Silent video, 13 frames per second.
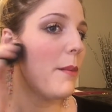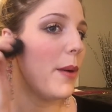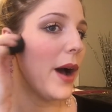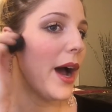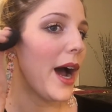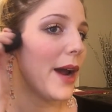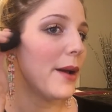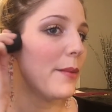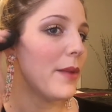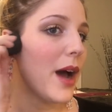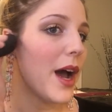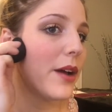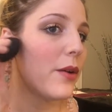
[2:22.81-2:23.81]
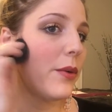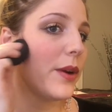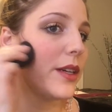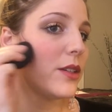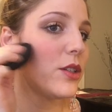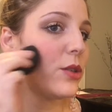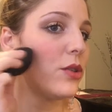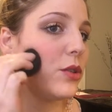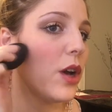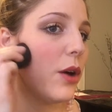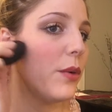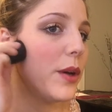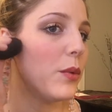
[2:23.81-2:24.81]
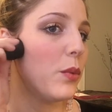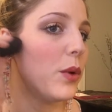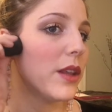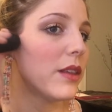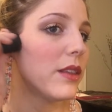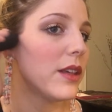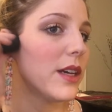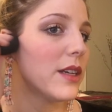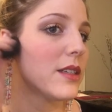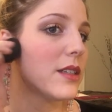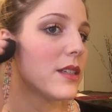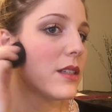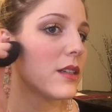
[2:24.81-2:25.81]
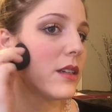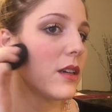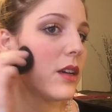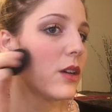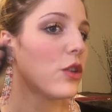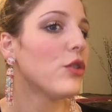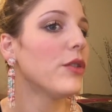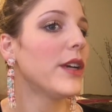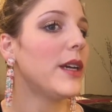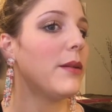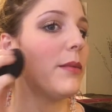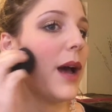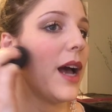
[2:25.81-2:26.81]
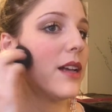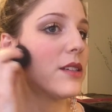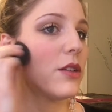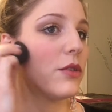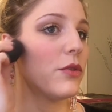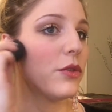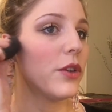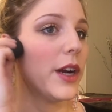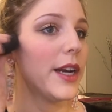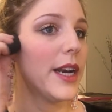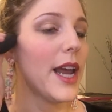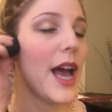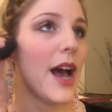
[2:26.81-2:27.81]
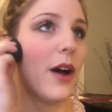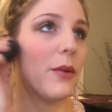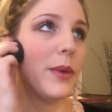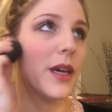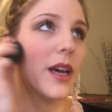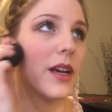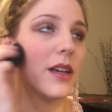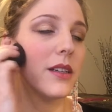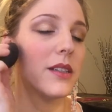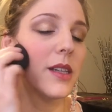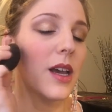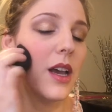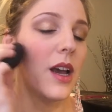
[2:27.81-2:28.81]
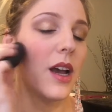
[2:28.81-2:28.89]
but I am not going to go in with this cream as of right now because